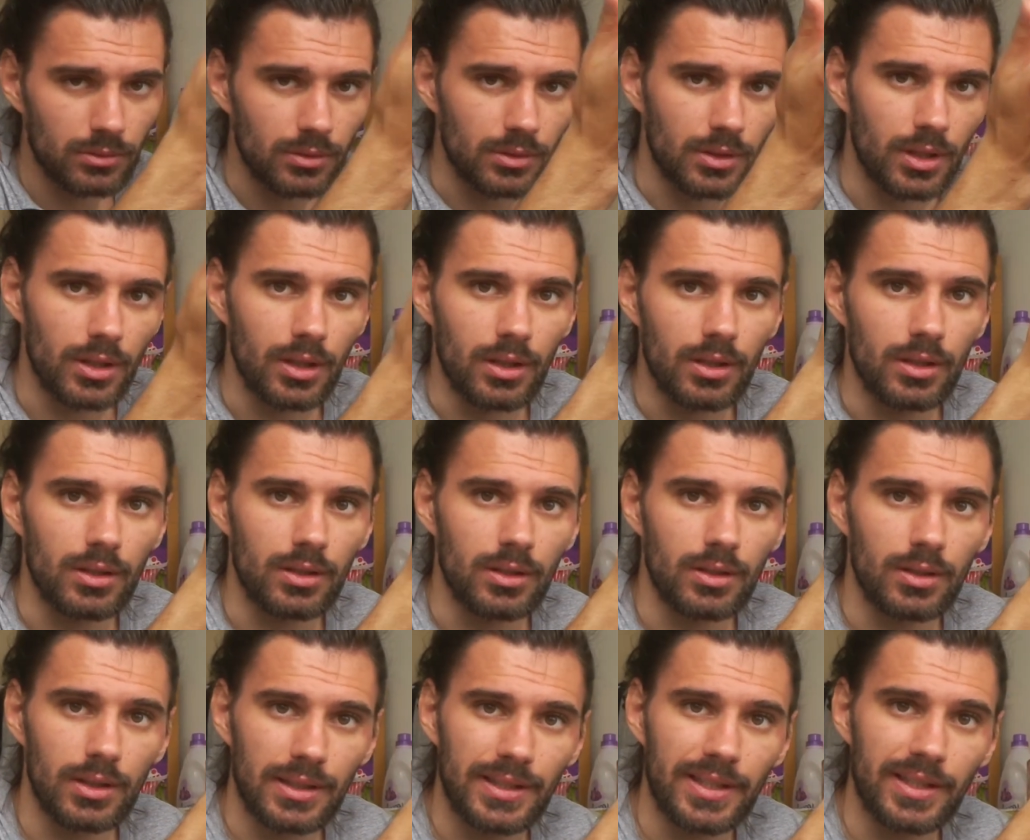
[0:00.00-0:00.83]

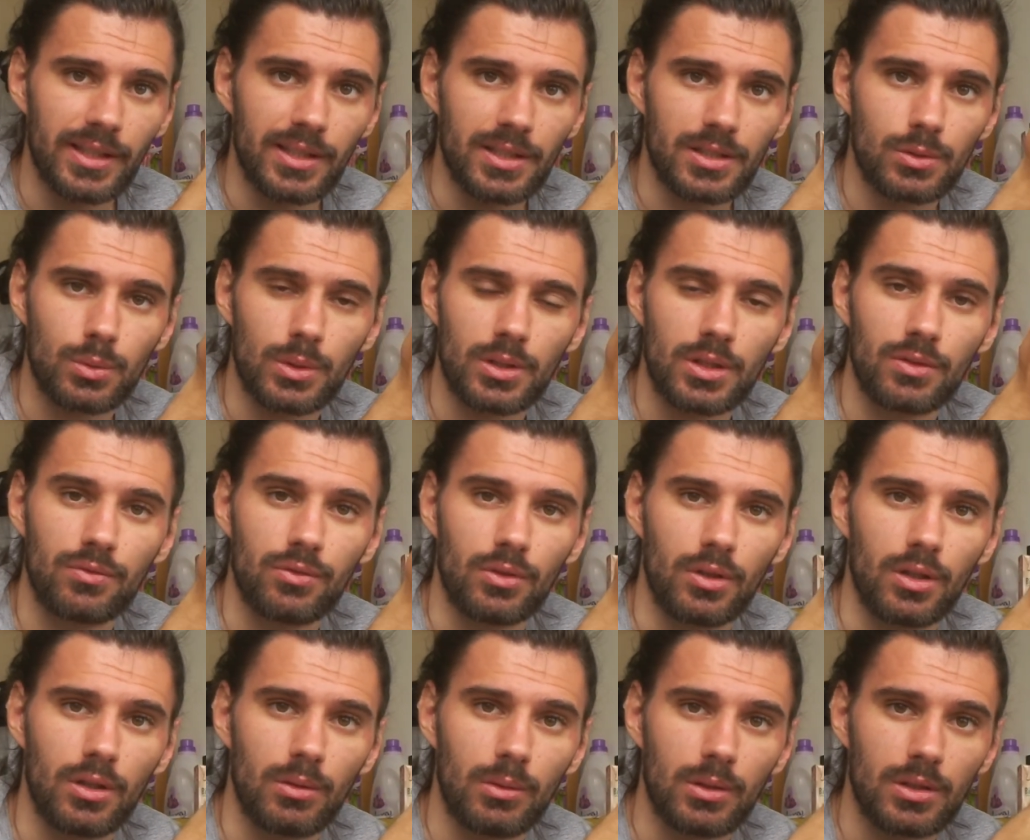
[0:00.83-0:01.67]
a day is 24
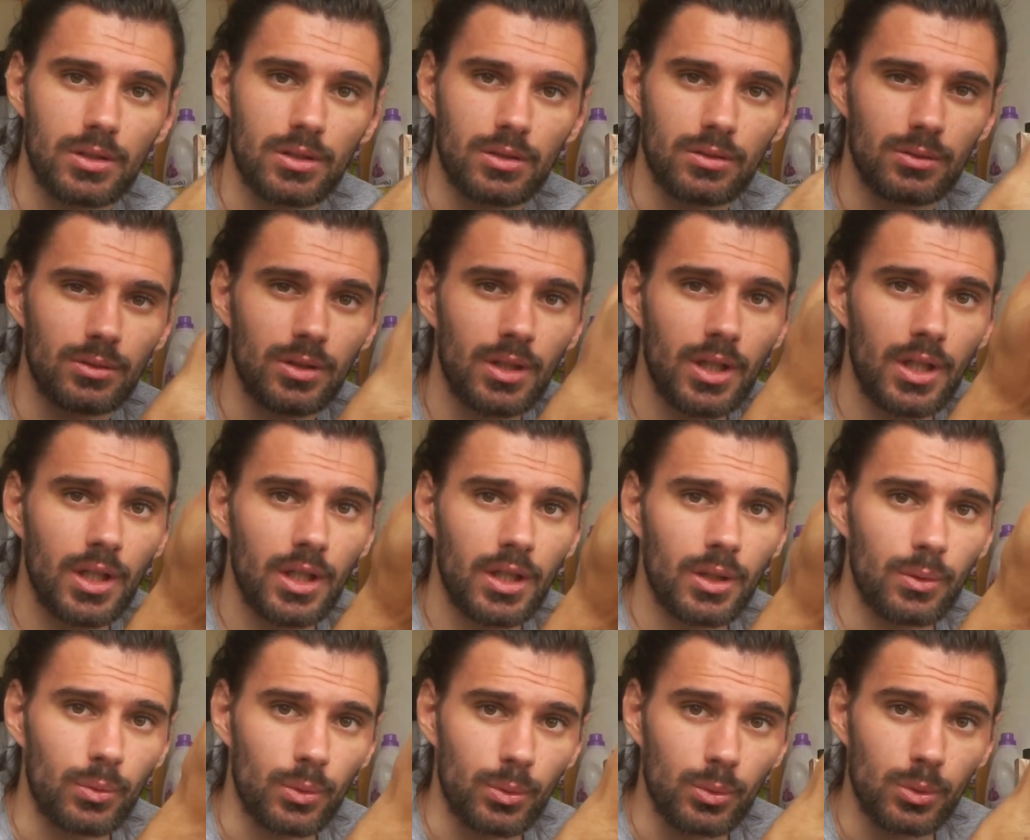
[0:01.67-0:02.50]
hours, so
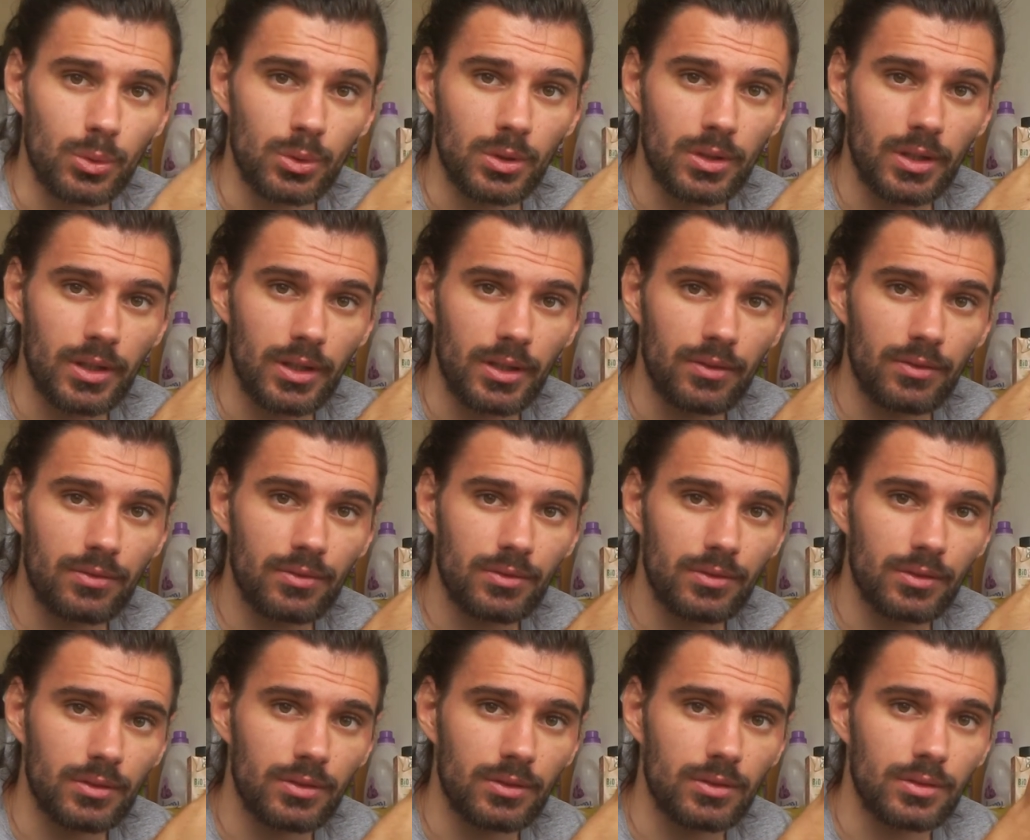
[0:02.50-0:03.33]
we would have
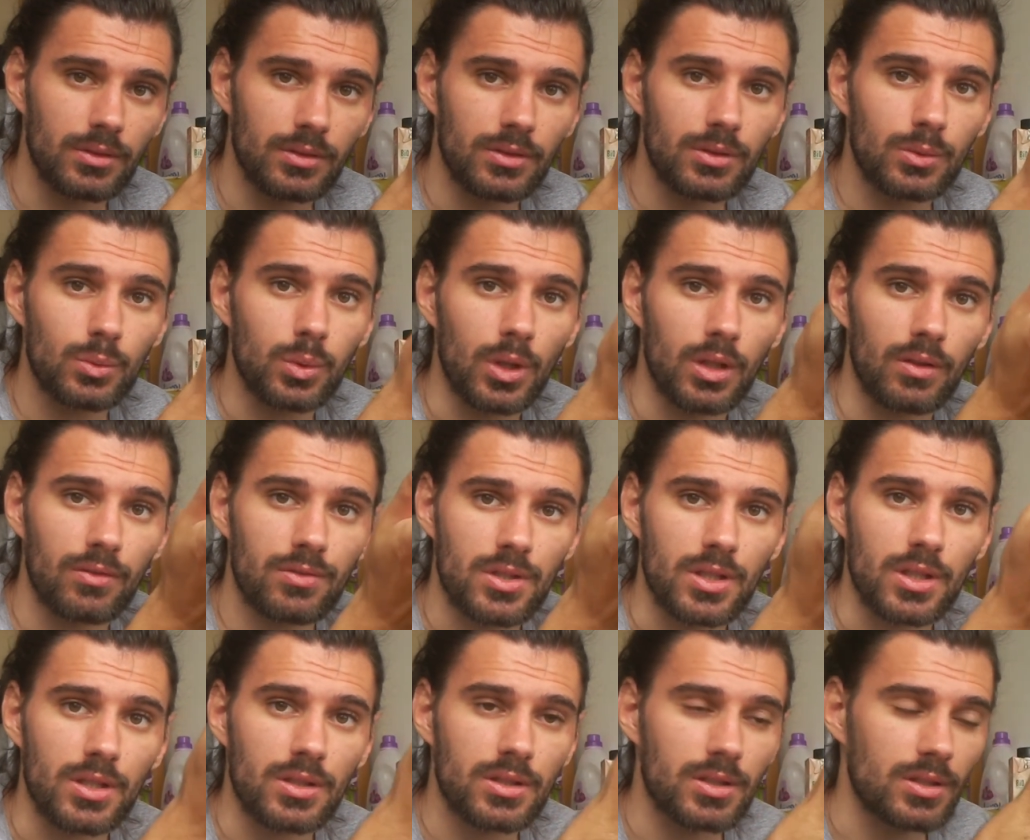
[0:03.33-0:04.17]
12
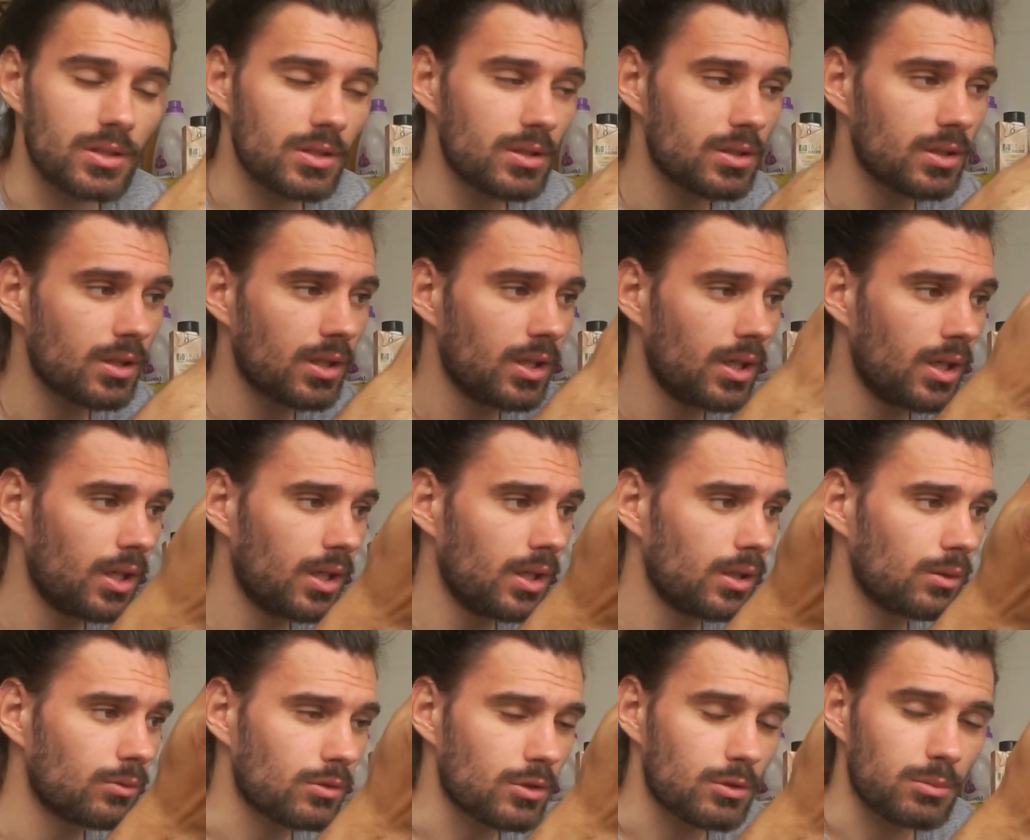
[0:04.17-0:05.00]
chances,
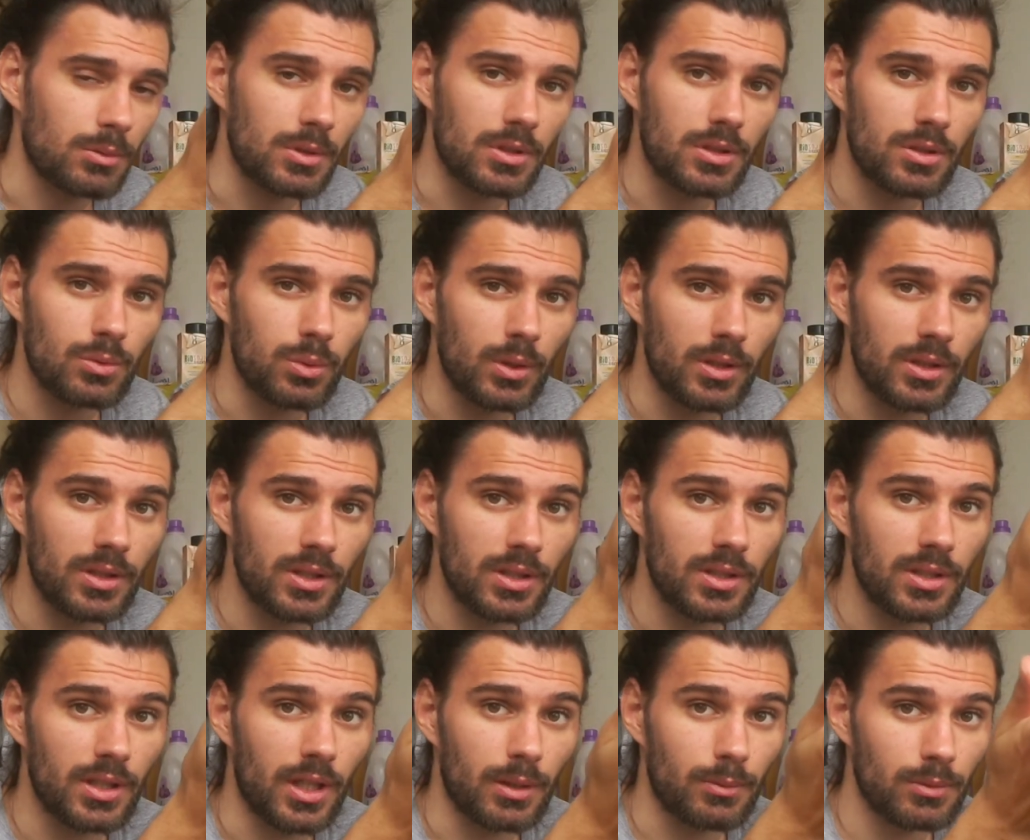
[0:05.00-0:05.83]
which means 20
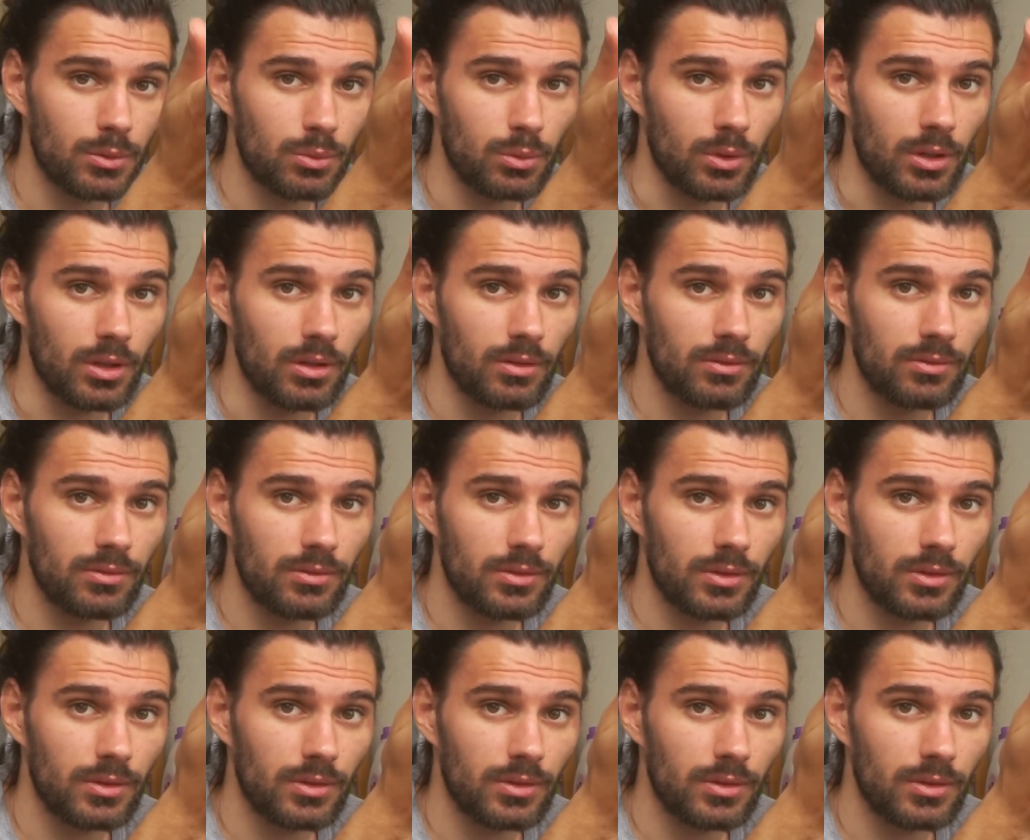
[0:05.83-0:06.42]
times 12